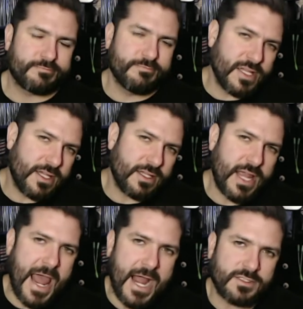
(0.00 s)
meh
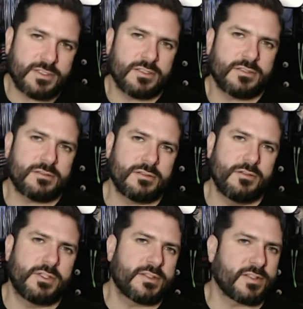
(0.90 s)
actor
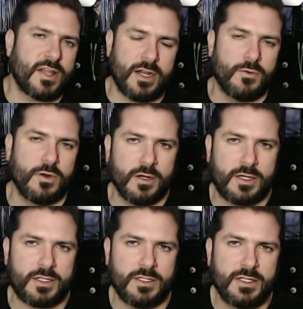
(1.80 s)
who gets a lot of
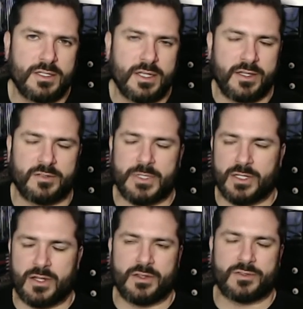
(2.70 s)
work and has been
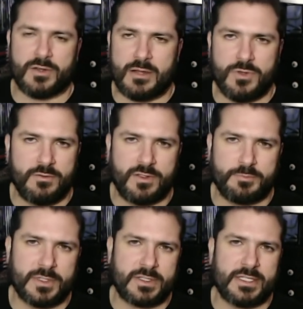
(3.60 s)
on all these great movies,
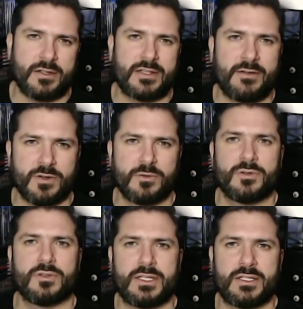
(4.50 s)
but they never
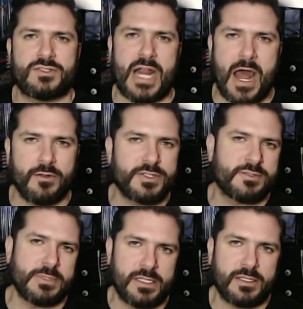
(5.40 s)
really
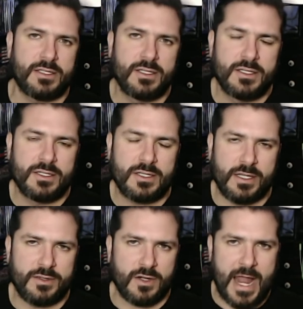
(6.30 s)
challenged me
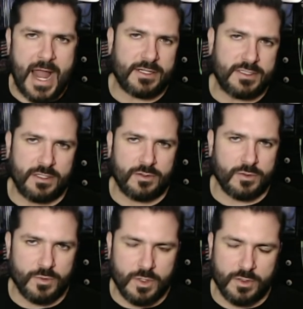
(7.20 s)
in their acting or
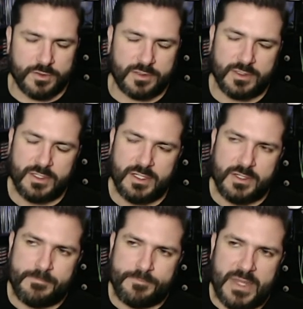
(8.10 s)
their roles.
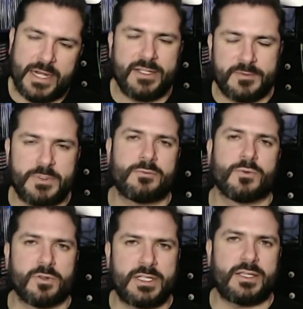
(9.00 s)
And he's been
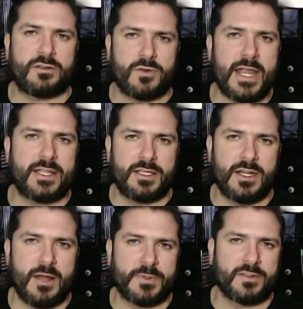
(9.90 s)
really cranking it
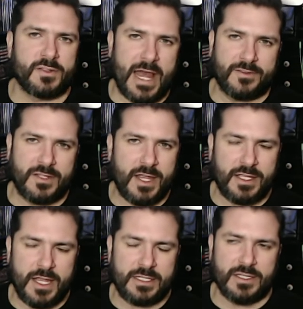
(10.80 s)
up this last
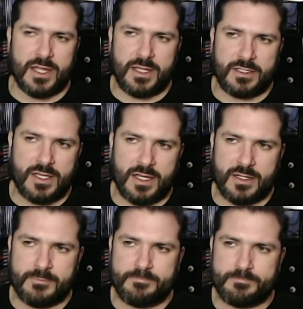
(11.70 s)
decade. Like,
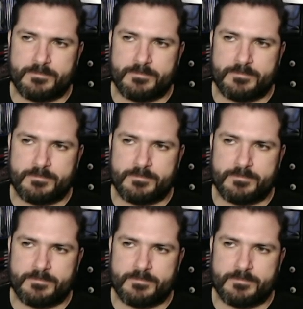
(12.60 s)
The